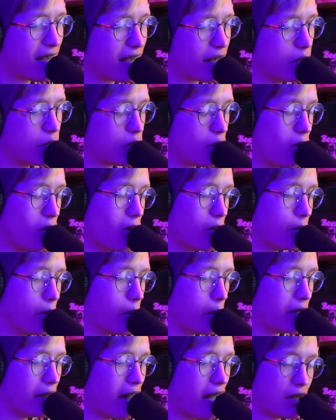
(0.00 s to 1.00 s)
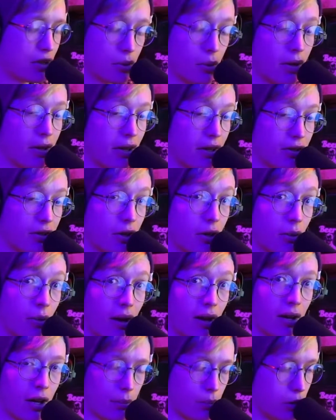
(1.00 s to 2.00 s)
goes, "Oh, I'm on my last one." I turn
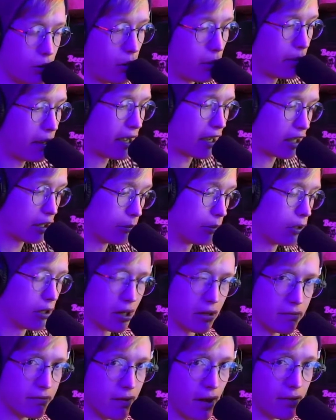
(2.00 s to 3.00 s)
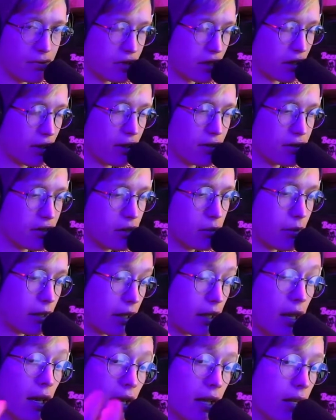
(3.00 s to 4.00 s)
around, I pull out my pack, and I pull like 5 cigarettes, and I'm
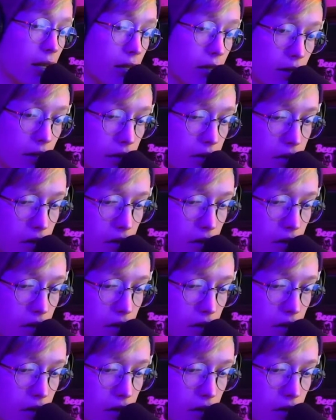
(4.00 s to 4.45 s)
like, "Here." I was